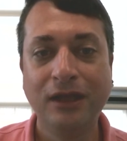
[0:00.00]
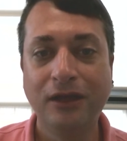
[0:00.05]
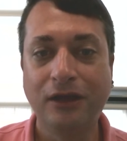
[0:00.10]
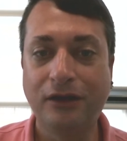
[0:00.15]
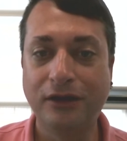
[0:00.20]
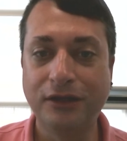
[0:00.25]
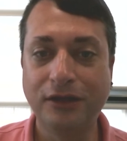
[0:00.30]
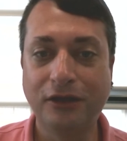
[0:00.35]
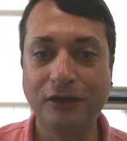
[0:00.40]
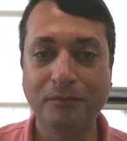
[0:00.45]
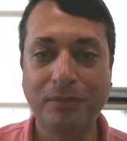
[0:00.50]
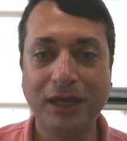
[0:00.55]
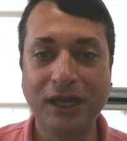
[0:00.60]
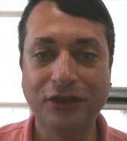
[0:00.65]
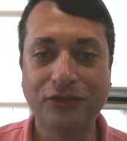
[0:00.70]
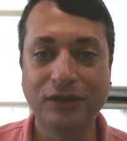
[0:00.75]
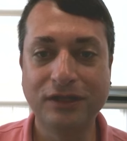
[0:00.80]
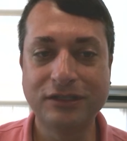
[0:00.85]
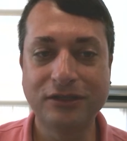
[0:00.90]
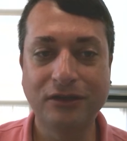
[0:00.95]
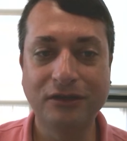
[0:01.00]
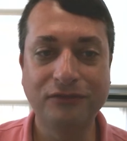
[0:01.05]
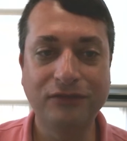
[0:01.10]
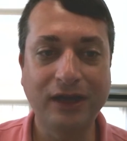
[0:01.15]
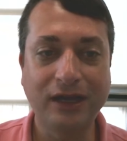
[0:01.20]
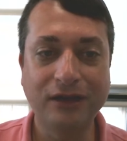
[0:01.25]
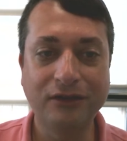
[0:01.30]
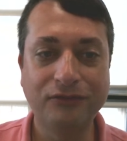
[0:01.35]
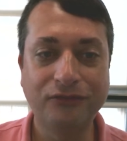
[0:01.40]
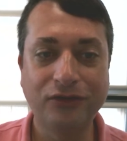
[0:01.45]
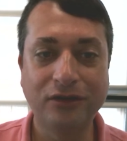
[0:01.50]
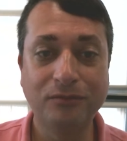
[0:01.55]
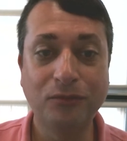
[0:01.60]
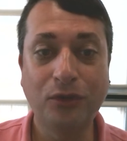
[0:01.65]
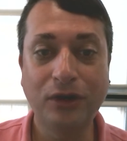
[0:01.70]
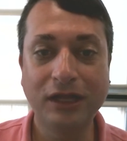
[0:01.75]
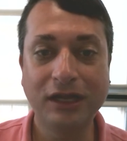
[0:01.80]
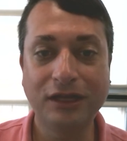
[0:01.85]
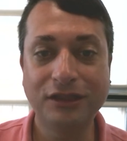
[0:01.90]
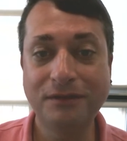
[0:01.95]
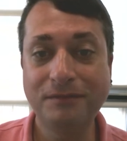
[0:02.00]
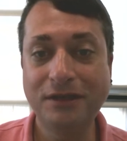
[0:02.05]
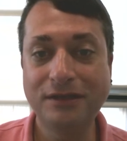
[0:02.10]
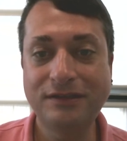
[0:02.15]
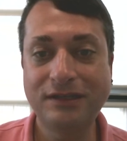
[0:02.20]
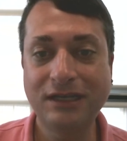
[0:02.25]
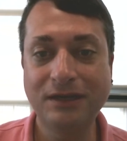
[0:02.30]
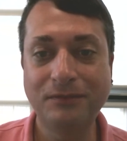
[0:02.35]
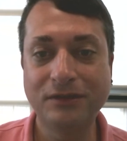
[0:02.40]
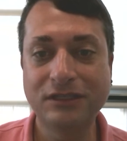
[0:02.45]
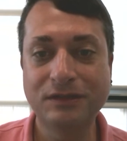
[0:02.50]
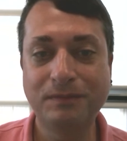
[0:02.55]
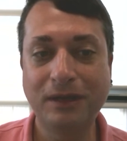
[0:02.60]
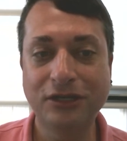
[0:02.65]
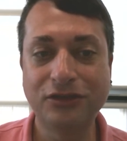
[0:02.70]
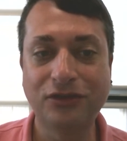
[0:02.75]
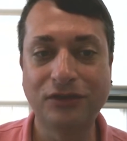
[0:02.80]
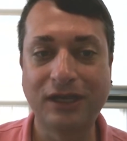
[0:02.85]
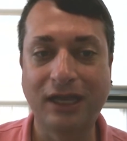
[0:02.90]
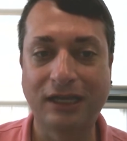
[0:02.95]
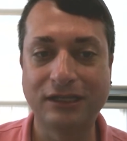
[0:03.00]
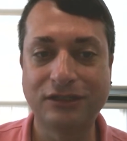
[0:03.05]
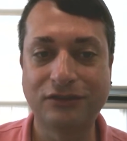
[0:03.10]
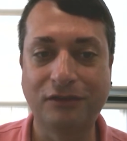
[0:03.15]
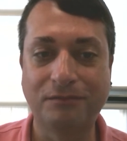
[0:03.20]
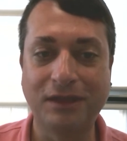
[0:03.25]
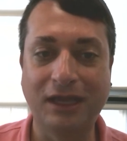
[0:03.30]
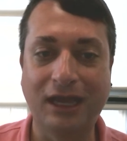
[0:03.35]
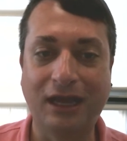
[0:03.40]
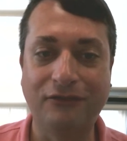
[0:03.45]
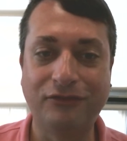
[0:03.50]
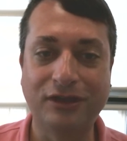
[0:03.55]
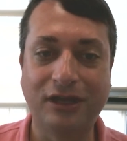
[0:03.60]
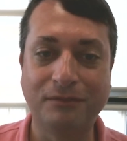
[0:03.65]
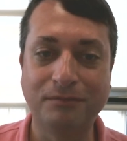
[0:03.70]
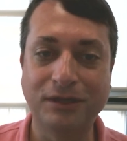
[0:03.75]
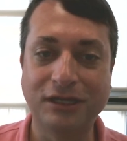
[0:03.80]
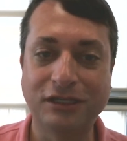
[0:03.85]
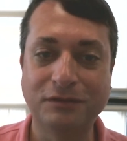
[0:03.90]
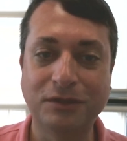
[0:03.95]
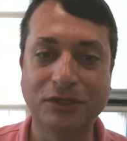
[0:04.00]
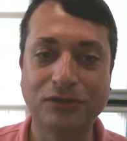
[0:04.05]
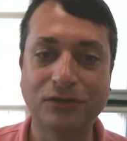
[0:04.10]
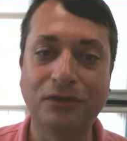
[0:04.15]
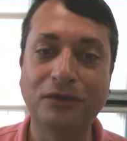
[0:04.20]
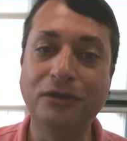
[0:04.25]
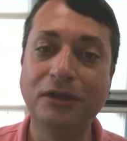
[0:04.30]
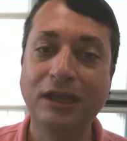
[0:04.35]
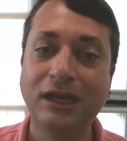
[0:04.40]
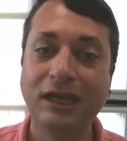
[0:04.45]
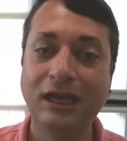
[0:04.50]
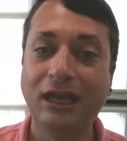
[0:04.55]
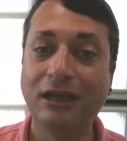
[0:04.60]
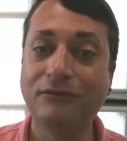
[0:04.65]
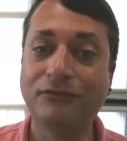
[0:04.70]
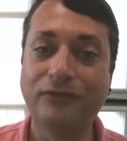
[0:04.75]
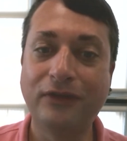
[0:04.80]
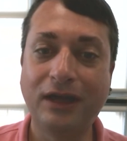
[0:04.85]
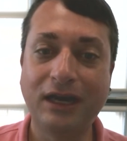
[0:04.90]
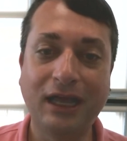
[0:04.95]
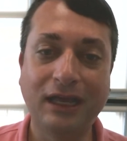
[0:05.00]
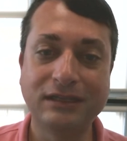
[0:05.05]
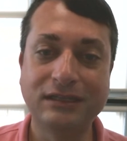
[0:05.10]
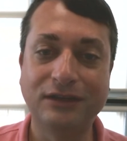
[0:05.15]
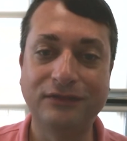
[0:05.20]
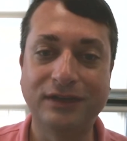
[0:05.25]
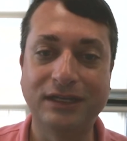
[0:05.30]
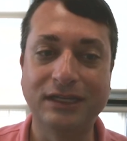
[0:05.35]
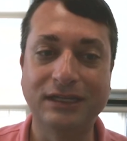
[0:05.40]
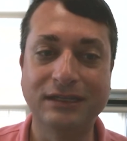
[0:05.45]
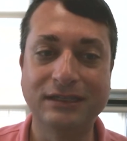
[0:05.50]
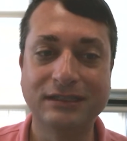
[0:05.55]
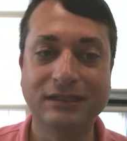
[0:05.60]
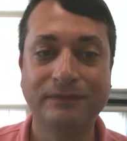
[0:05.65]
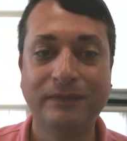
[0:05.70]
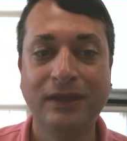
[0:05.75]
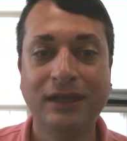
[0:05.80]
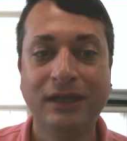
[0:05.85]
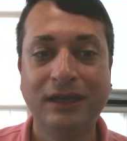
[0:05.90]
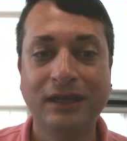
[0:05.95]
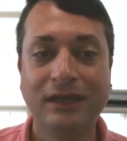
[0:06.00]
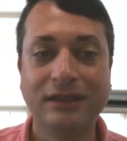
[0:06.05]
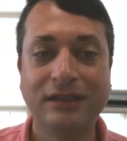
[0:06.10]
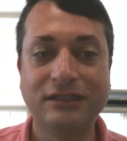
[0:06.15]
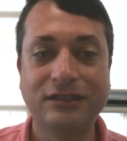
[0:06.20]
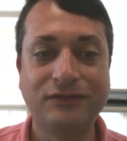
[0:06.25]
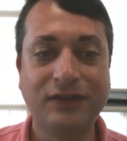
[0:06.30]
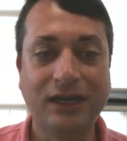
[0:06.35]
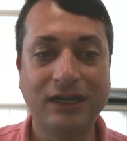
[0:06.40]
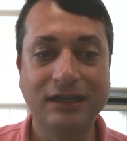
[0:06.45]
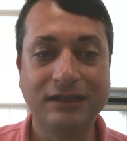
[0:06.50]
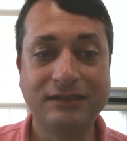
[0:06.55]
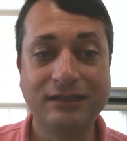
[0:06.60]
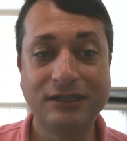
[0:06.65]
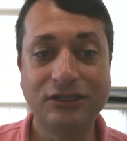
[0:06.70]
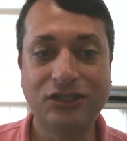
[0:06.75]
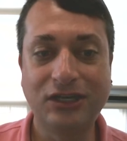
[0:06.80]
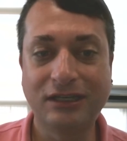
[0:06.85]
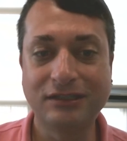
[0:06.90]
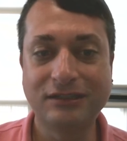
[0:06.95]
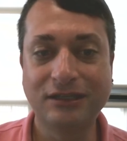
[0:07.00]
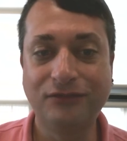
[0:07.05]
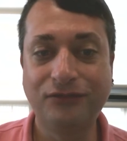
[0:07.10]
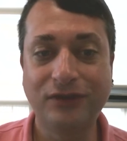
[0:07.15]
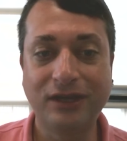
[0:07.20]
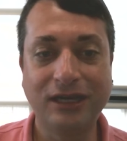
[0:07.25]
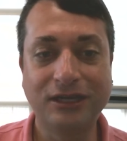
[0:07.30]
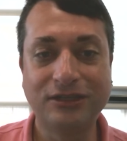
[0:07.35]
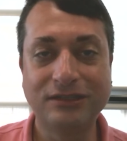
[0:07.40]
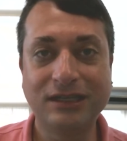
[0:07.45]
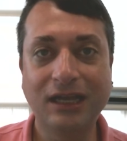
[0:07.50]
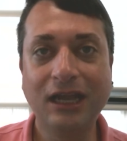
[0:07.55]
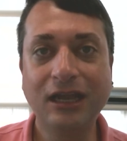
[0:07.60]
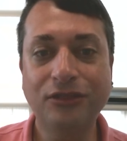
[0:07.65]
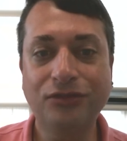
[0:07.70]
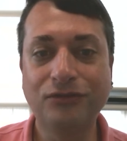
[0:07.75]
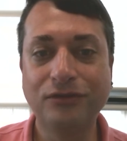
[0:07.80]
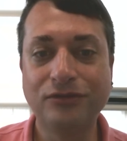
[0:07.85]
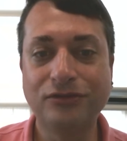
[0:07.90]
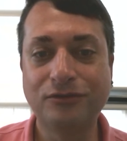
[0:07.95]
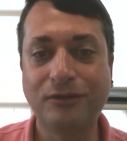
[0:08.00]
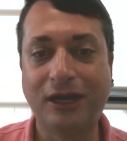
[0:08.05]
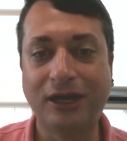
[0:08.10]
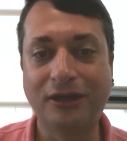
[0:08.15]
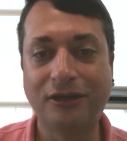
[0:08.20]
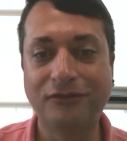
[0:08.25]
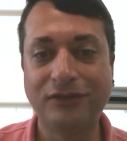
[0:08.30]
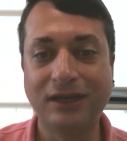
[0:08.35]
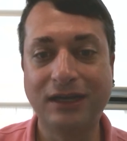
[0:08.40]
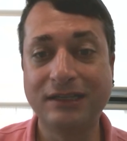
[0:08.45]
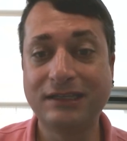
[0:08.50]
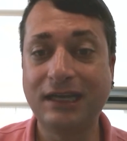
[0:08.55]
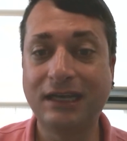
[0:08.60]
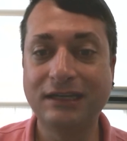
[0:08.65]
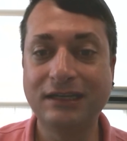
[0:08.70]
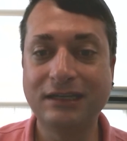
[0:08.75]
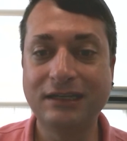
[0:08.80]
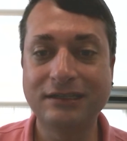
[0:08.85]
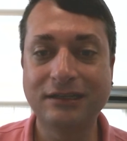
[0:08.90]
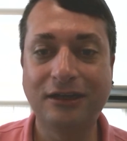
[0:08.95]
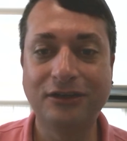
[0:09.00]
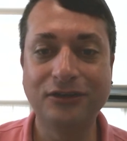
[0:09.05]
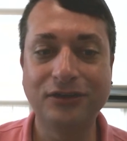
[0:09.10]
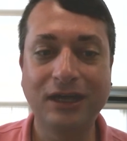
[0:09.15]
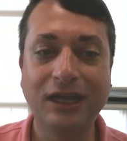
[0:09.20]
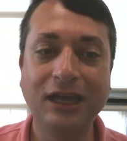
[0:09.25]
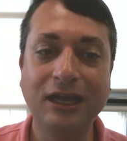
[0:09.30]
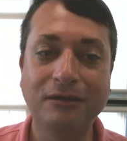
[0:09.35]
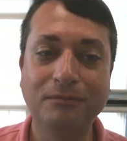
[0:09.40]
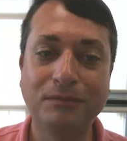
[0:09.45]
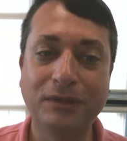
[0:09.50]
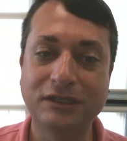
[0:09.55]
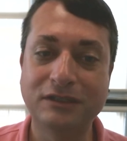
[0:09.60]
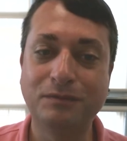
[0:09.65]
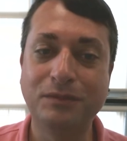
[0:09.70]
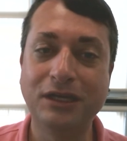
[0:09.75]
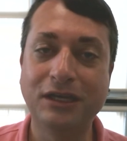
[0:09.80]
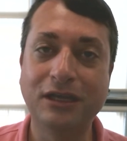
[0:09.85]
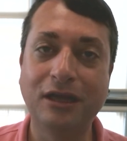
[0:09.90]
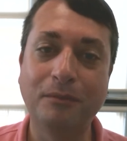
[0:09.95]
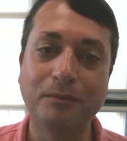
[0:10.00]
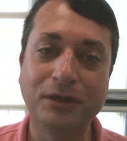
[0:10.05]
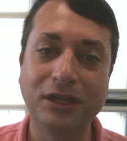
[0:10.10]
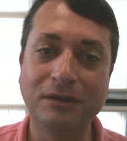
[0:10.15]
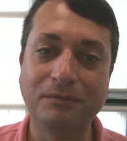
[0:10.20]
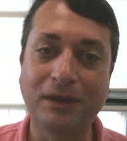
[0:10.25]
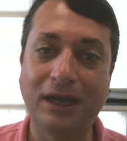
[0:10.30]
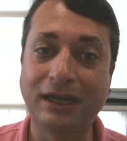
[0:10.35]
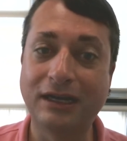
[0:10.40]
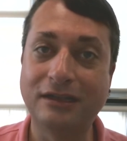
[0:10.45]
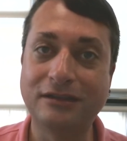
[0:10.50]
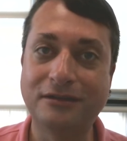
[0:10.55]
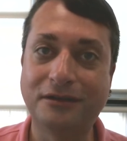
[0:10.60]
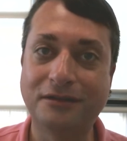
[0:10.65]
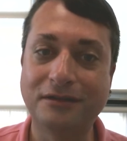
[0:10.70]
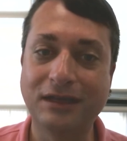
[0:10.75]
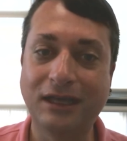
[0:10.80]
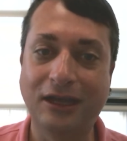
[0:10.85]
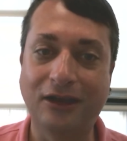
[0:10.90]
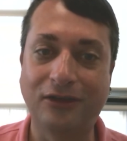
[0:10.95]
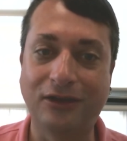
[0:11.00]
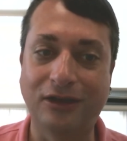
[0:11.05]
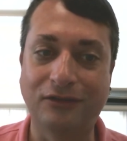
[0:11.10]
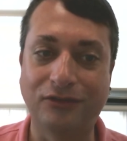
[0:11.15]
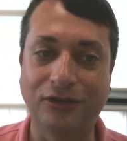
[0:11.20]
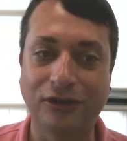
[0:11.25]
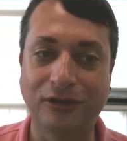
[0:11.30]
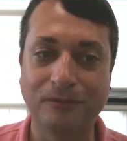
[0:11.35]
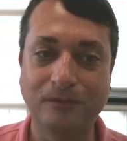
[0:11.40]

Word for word: Our young patrons are invited for a morning at the museum with special guests from the Avalon Beach Patrol and fun activities. This event is suggested for ages 8 through 12. Attendees under 8 must be accompanied by an adult caregiver.